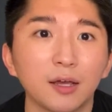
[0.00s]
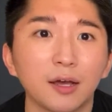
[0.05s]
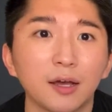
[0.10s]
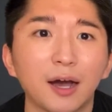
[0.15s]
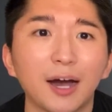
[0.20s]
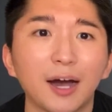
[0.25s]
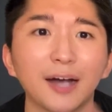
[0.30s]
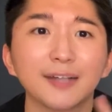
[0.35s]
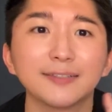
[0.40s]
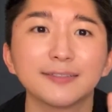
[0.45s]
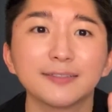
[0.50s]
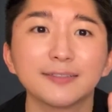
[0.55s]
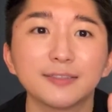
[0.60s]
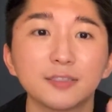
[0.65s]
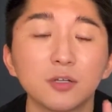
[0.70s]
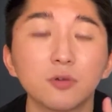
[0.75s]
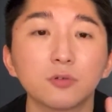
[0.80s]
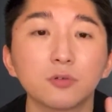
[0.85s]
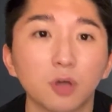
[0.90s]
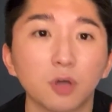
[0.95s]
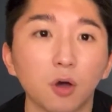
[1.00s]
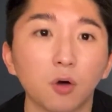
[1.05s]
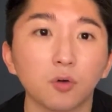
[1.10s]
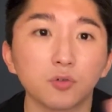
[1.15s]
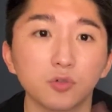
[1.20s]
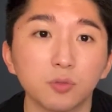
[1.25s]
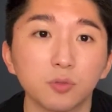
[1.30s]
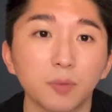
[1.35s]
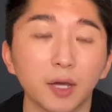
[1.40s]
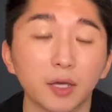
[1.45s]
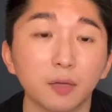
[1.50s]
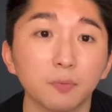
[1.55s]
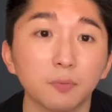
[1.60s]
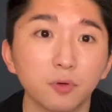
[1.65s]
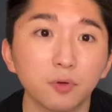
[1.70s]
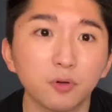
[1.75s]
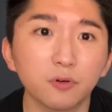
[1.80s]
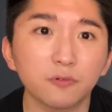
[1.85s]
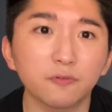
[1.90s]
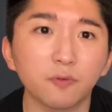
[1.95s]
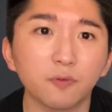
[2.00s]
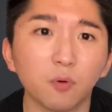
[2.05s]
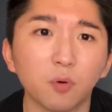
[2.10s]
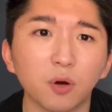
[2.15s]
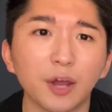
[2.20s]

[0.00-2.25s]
I still go to my computer for,